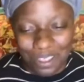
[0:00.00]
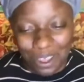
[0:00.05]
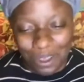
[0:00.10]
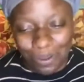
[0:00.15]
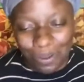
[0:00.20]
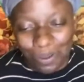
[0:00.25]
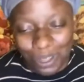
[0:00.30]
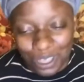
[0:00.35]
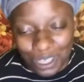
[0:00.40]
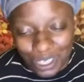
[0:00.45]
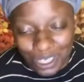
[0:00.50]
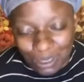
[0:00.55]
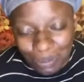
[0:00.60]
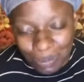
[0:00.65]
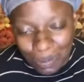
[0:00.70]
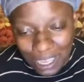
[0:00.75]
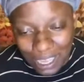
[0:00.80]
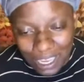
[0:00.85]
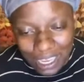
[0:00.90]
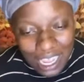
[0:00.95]
that was.
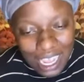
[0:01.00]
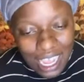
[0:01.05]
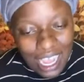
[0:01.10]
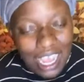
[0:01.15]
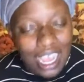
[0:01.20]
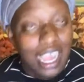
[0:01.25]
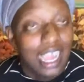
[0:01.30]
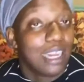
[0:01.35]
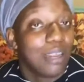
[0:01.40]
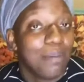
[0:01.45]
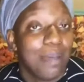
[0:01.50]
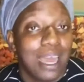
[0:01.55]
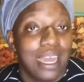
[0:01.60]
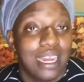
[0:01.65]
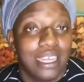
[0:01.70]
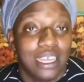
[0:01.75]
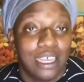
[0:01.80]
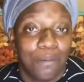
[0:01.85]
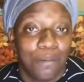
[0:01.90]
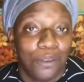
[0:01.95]
But anybody
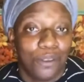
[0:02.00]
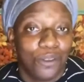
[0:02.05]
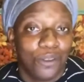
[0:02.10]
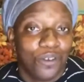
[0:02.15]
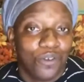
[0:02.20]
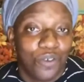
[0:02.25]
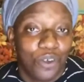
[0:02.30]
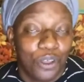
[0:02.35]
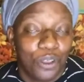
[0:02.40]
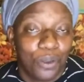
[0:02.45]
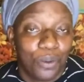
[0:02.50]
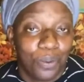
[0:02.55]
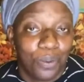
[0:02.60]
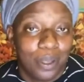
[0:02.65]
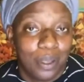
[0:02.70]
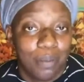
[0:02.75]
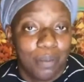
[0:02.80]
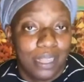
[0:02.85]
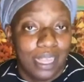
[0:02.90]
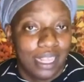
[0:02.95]
coming through for the
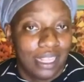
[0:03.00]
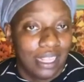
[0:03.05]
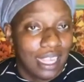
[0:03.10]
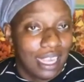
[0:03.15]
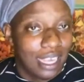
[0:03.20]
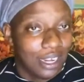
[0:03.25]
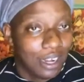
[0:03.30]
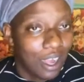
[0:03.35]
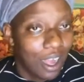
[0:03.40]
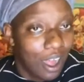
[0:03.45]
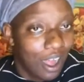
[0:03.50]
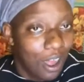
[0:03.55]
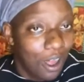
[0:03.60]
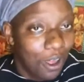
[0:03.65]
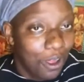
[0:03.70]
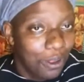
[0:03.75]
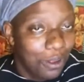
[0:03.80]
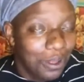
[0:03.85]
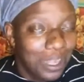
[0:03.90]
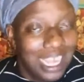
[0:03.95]
replay later
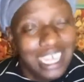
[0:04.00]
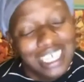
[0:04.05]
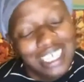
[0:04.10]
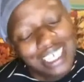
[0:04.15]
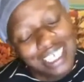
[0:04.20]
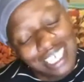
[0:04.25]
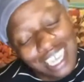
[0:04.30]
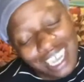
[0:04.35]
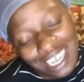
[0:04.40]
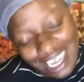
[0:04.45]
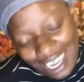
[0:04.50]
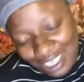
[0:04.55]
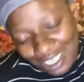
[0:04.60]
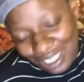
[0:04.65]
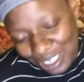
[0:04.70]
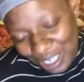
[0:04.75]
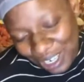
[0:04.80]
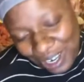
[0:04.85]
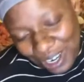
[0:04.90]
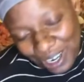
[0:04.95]
on, shout out
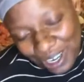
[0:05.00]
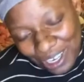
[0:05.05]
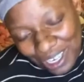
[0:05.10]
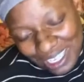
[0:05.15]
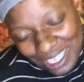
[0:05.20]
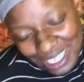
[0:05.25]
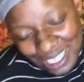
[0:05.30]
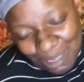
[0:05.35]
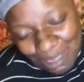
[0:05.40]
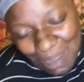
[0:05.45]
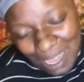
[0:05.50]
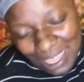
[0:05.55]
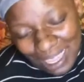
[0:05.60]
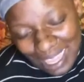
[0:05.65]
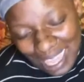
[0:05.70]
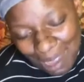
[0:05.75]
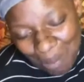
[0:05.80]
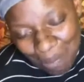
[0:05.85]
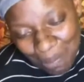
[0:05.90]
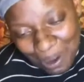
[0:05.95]
your girl, because it's my
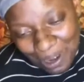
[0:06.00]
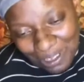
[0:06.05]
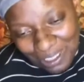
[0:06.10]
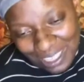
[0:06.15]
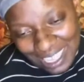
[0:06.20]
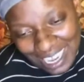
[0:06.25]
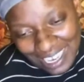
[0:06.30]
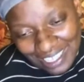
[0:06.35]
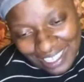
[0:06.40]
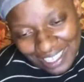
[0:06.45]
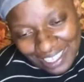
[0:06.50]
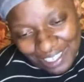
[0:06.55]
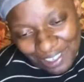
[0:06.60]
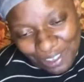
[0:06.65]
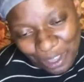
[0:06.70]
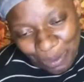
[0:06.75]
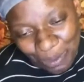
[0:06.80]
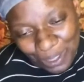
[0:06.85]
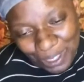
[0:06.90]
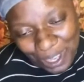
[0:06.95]
late birthday too.
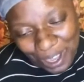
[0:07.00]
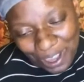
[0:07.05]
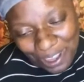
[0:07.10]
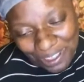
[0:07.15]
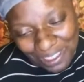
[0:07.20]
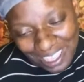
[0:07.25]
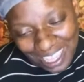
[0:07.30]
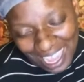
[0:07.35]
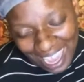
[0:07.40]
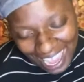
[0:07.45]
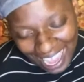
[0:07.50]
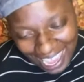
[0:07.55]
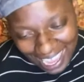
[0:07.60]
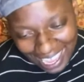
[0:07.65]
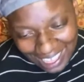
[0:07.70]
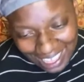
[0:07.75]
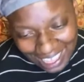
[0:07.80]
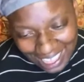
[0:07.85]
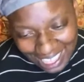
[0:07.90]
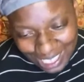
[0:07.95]
It was on the
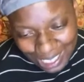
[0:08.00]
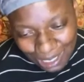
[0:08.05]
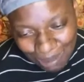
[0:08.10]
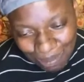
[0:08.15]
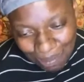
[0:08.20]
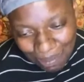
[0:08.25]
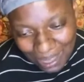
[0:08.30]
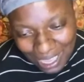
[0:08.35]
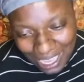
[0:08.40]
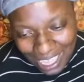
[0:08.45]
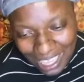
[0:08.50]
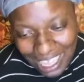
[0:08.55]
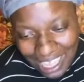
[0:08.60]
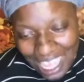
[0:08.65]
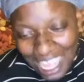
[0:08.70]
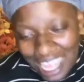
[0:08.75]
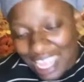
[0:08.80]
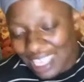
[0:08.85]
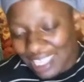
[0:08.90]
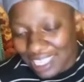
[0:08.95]
8th of this month.
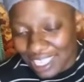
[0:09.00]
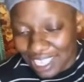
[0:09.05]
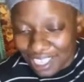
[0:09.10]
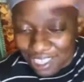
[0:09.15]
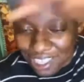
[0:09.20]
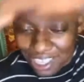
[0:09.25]
So you